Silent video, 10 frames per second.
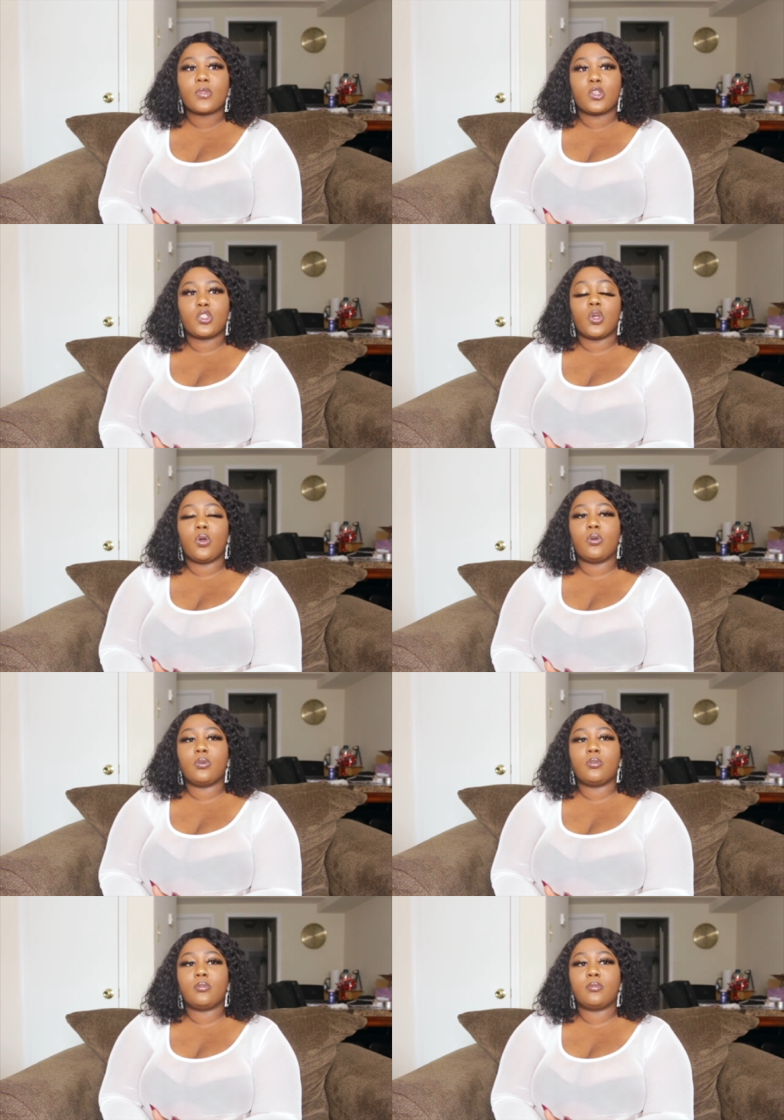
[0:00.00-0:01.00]

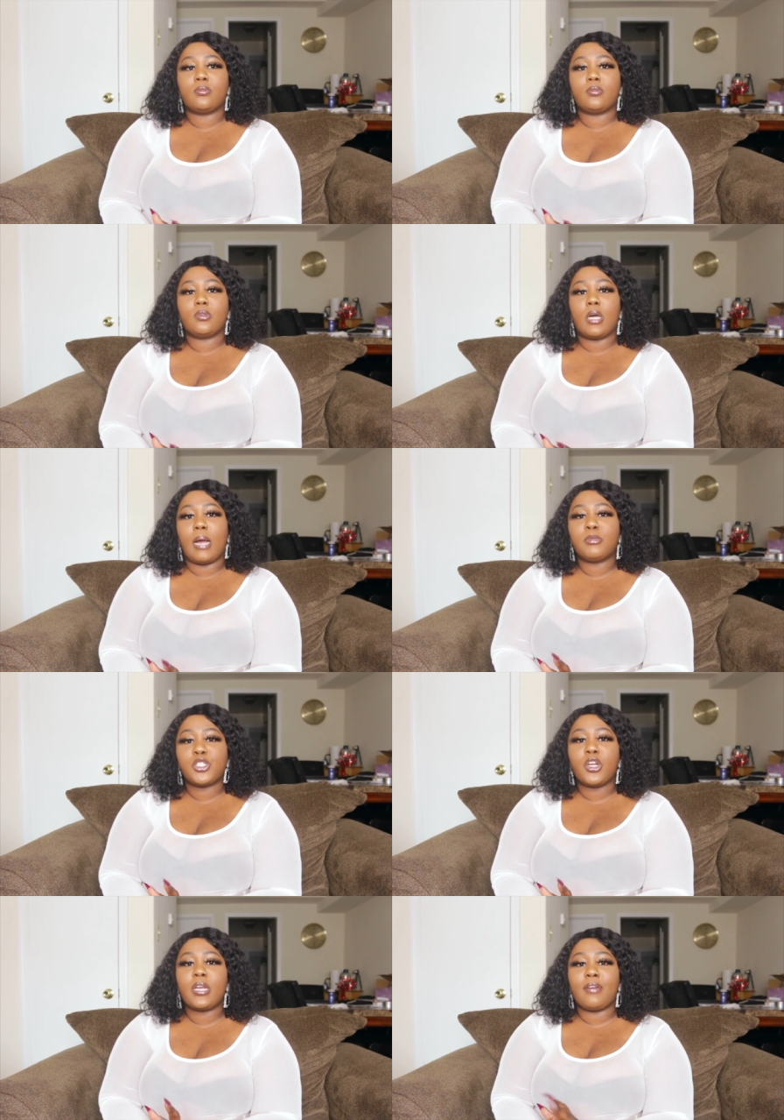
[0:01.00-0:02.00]
So I'm
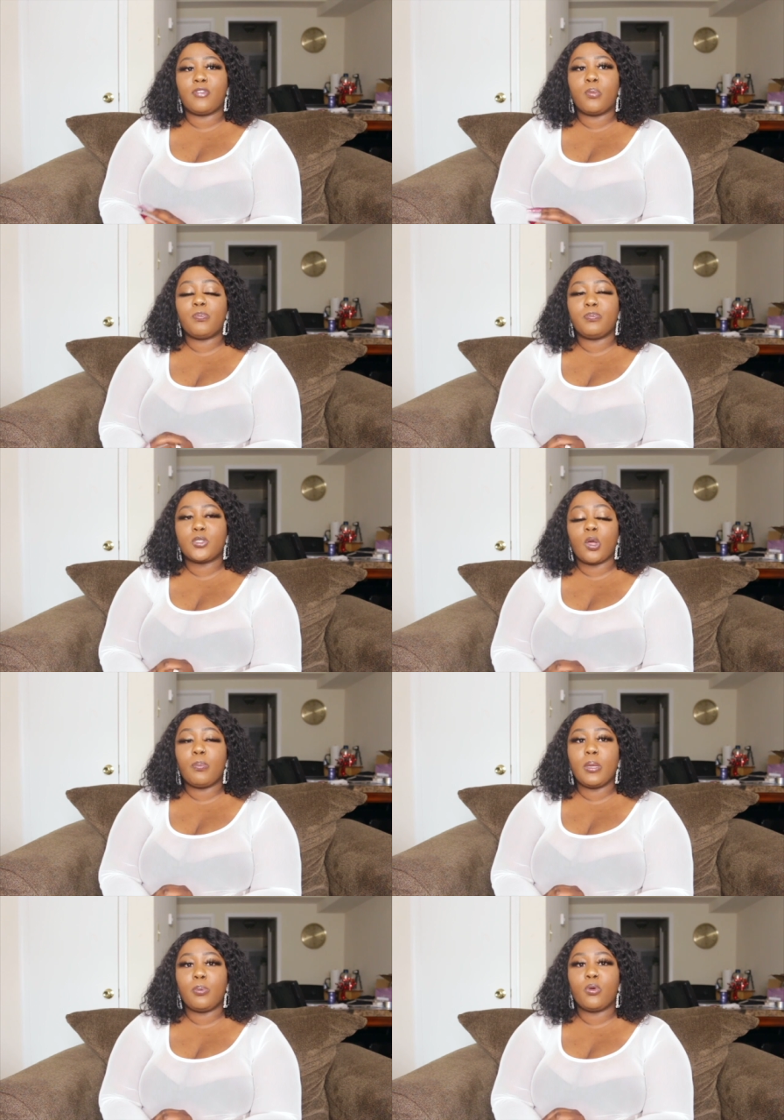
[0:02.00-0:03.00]
sure that from some
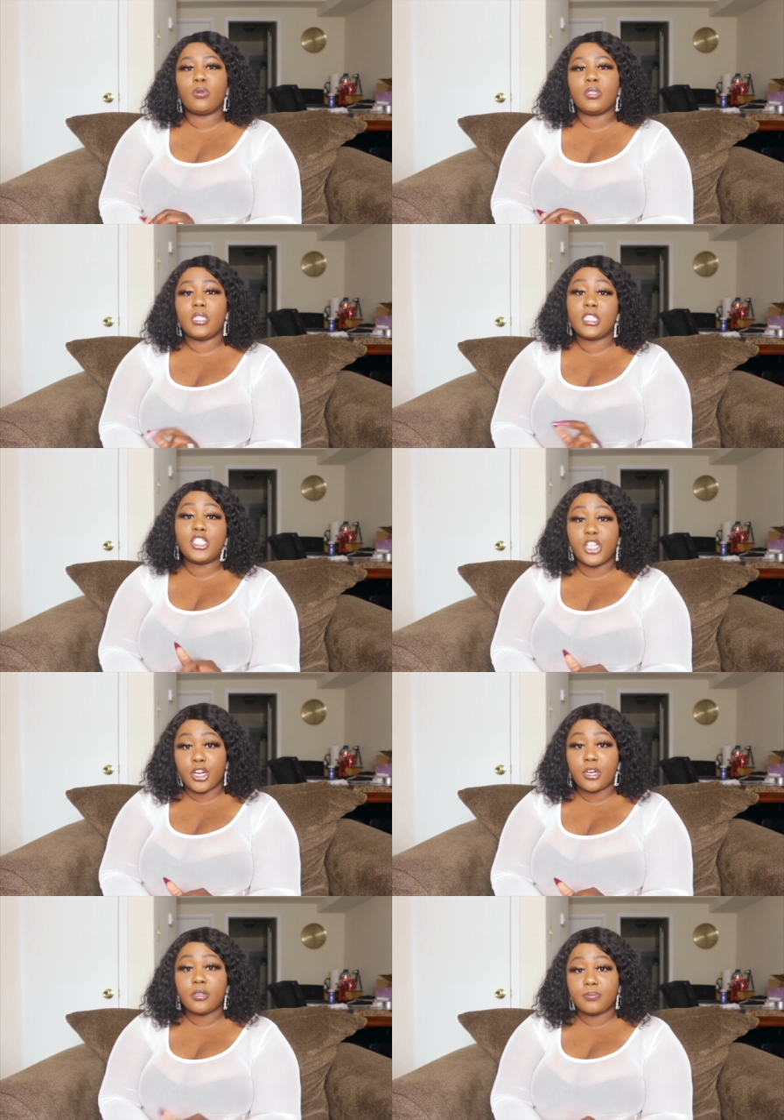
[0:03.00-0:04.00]
people this
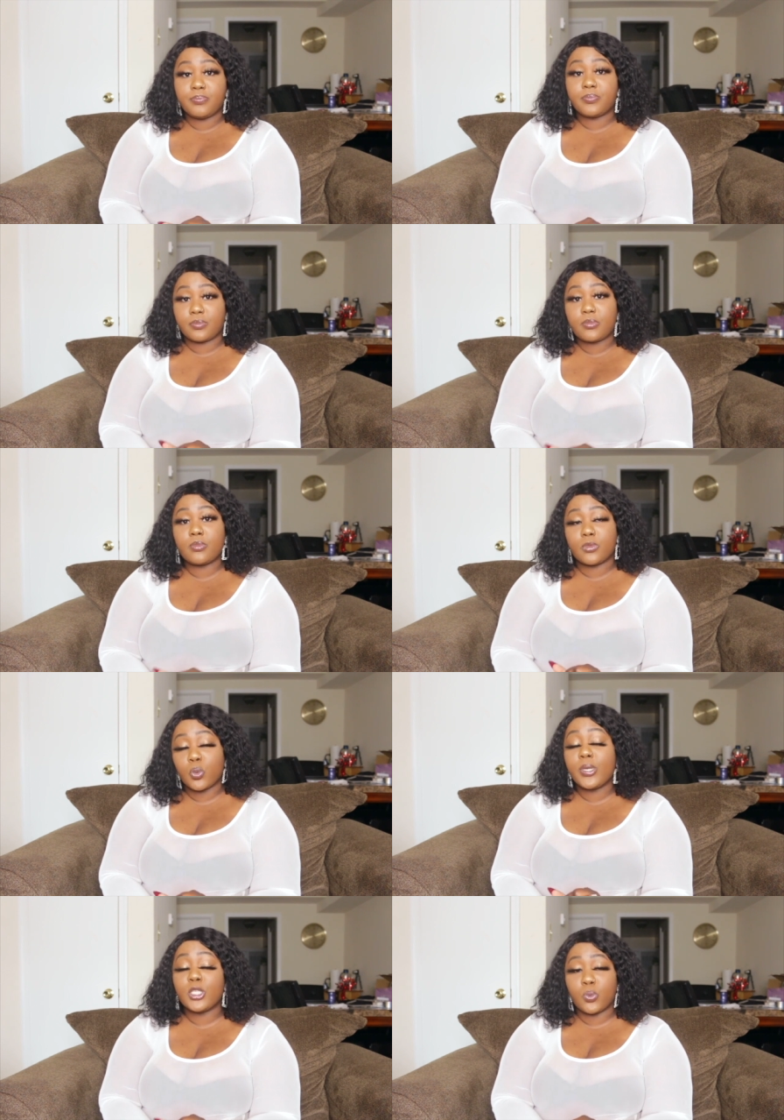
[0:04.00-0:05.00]
year,
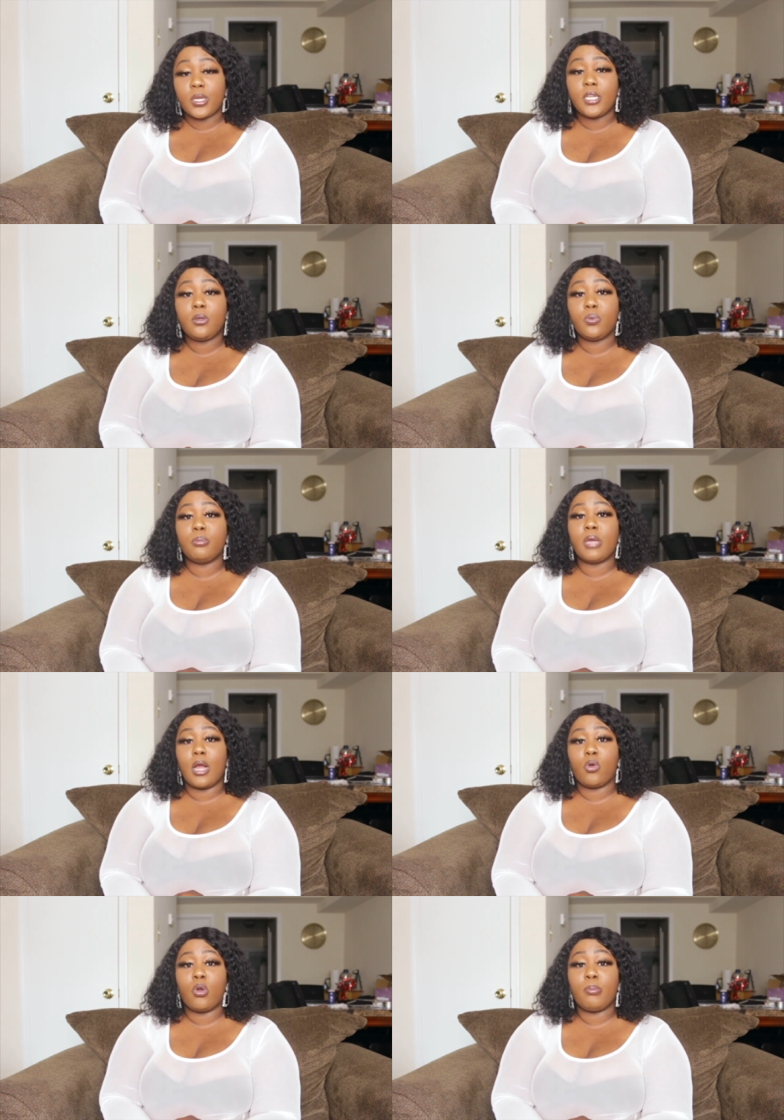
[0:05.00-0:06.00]
twenty twenty, will be
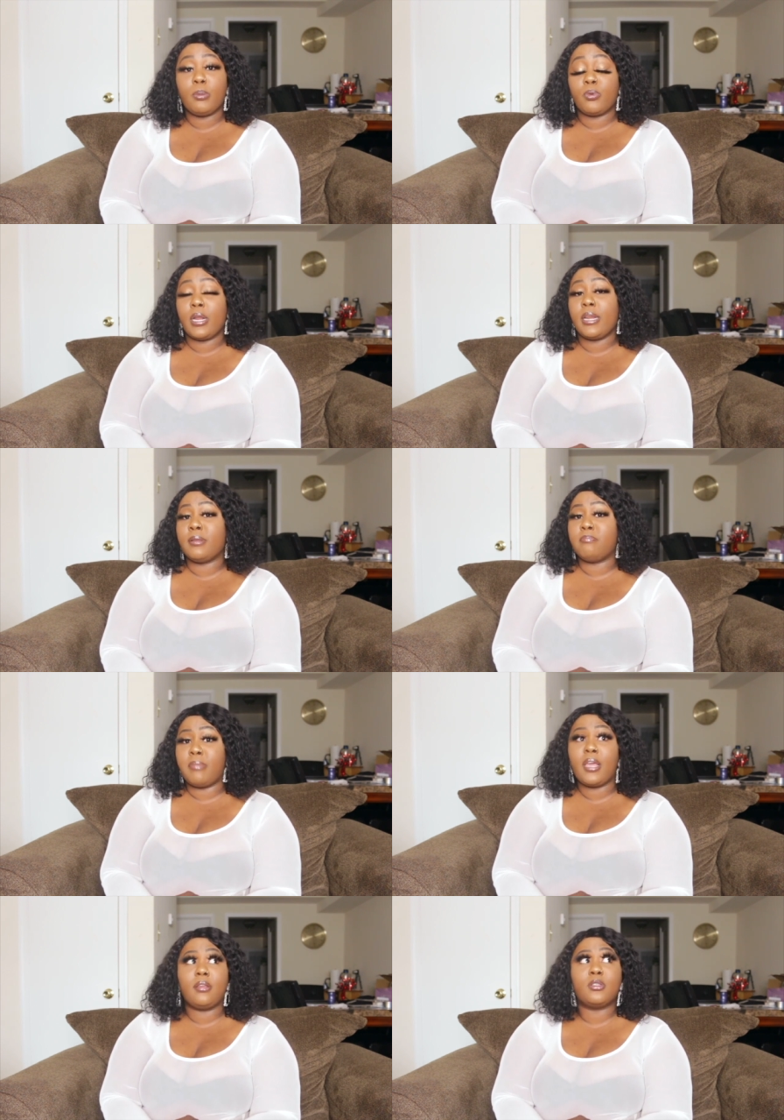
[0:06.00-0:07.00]
outgrowing people that they
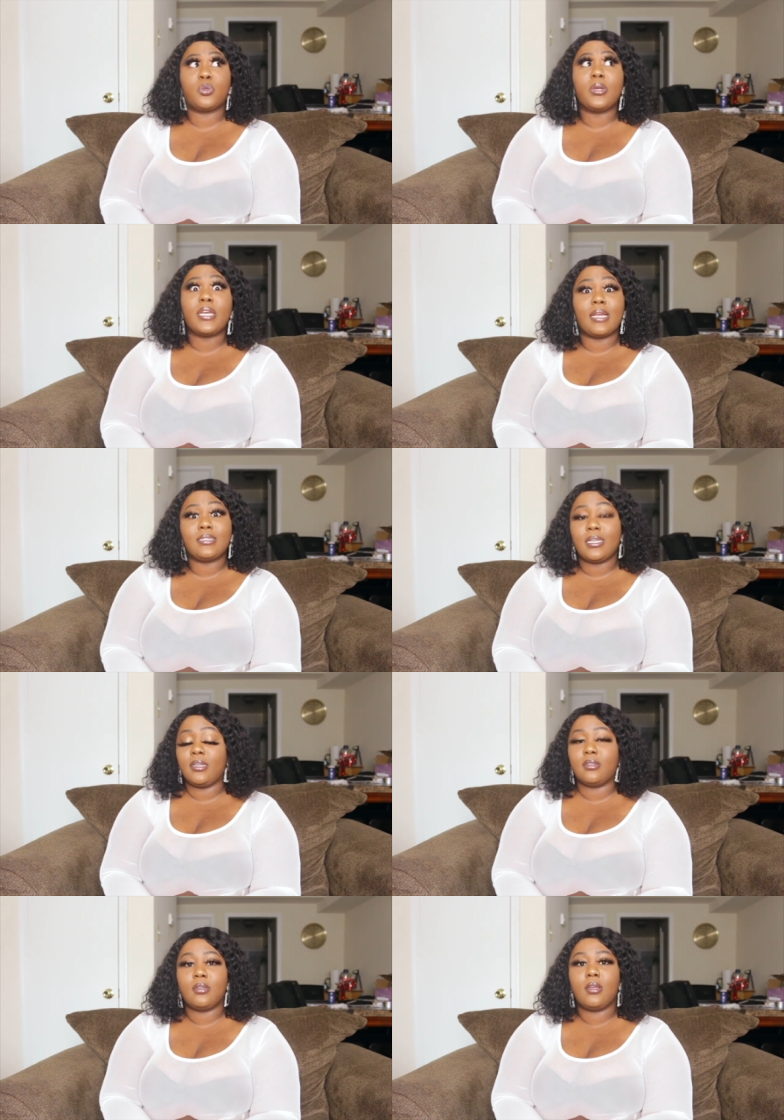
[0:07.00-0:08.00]
met in twenty
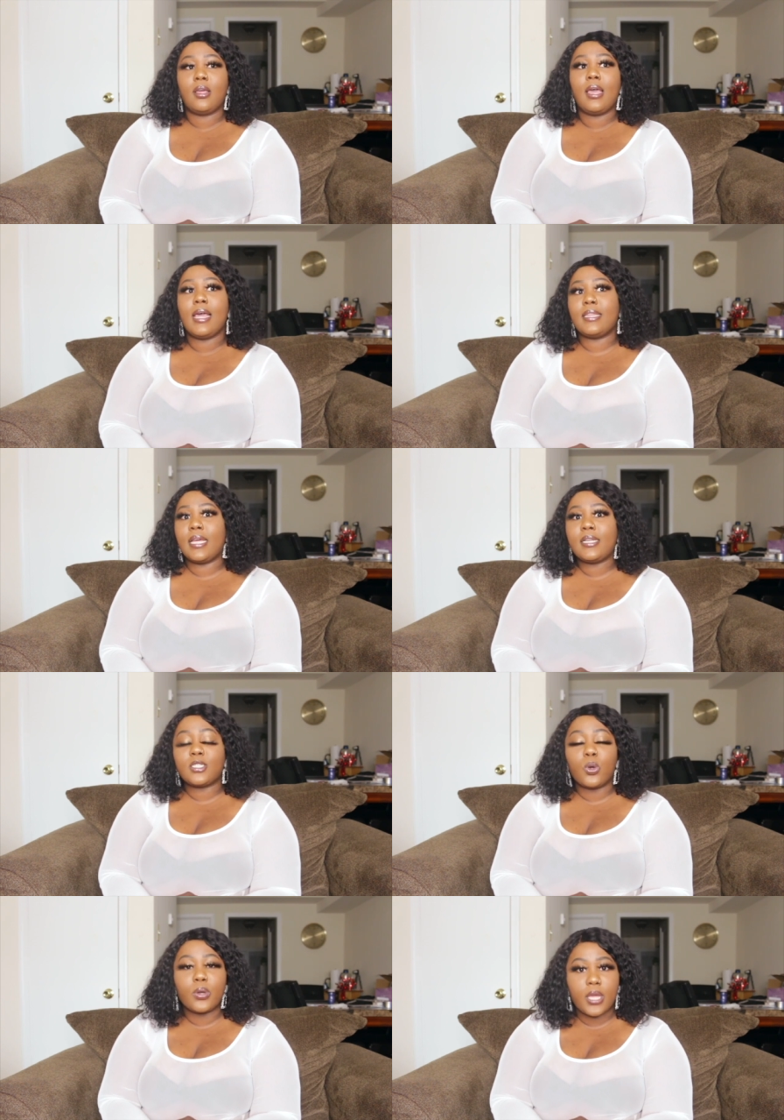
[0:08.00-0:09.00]
nineteen, and that
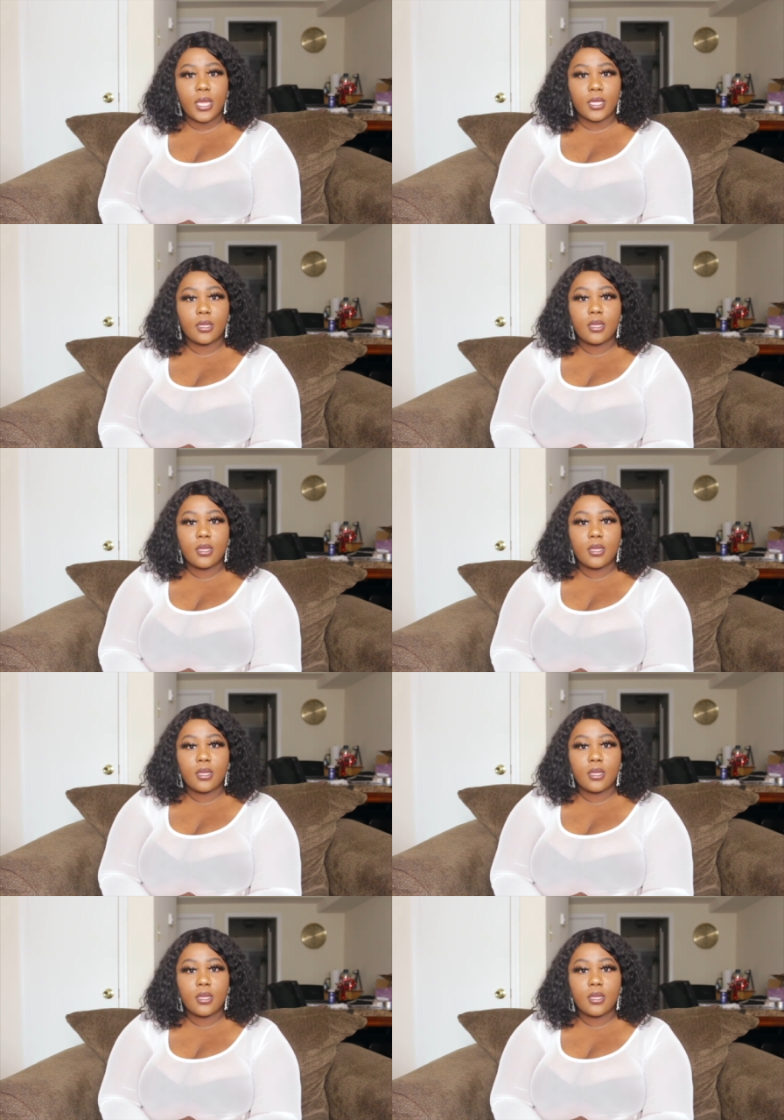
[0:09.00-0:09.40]
is okay.